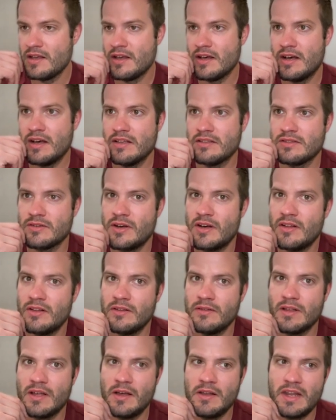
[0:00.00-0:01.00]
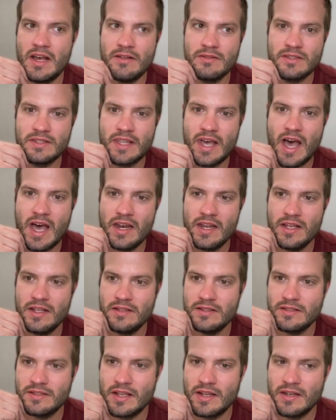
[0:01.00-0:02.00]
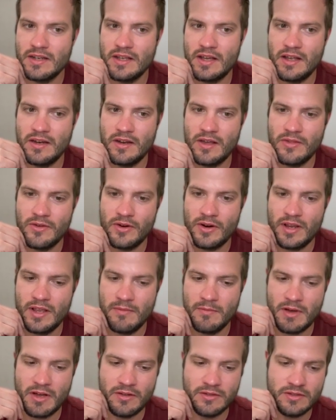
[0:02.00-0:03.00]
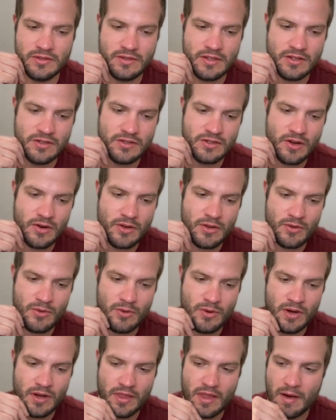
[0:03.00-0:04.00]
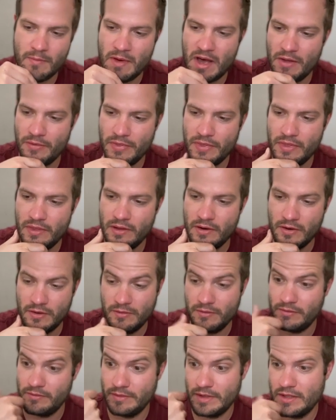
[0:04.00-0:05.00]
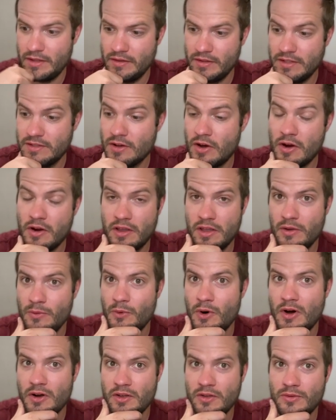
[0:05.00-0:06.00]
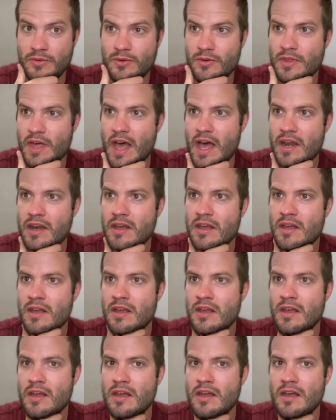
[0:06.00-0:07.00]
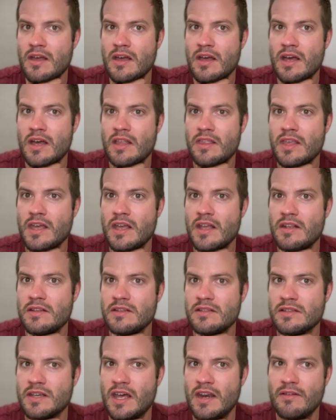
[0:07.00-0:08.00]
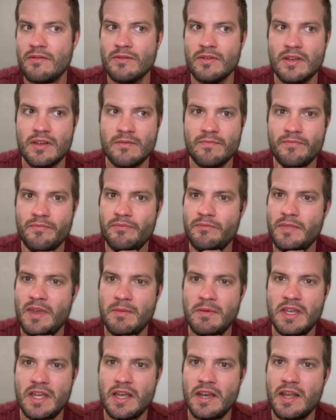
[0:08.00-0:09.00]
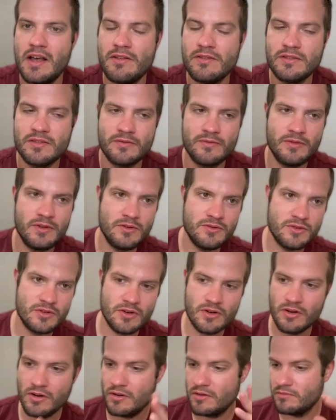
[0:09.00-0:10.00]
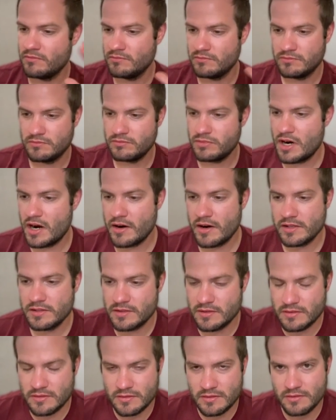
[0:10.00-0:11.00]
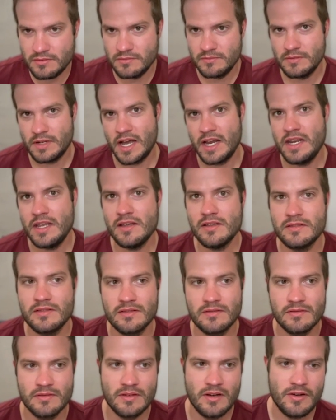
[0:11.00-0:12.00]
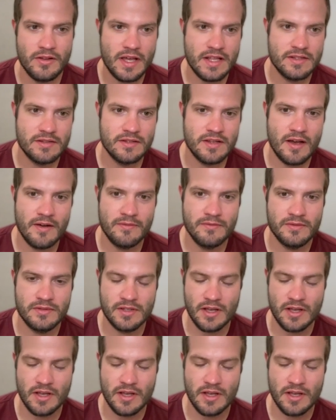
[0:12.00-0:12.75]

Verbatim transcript: Uh, so I'll announce that and send another emails to show you about, or at least talk you walk you through that, and then just kind of maybe announce future progress ideas, all that stuff.